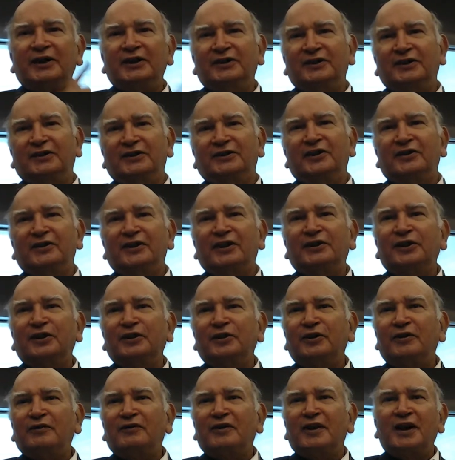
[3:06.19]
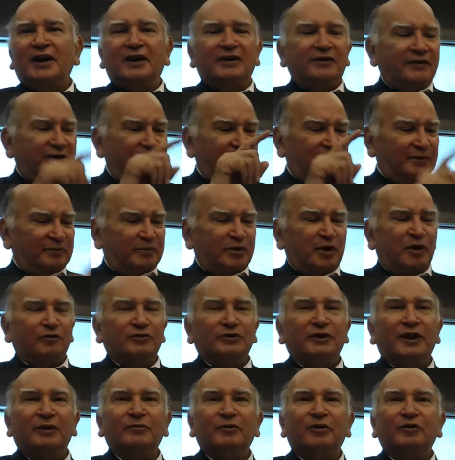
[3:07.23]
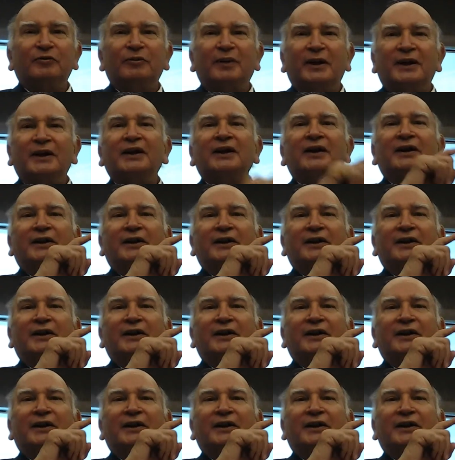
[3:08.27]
the general theory of relativity, the Brownian movement,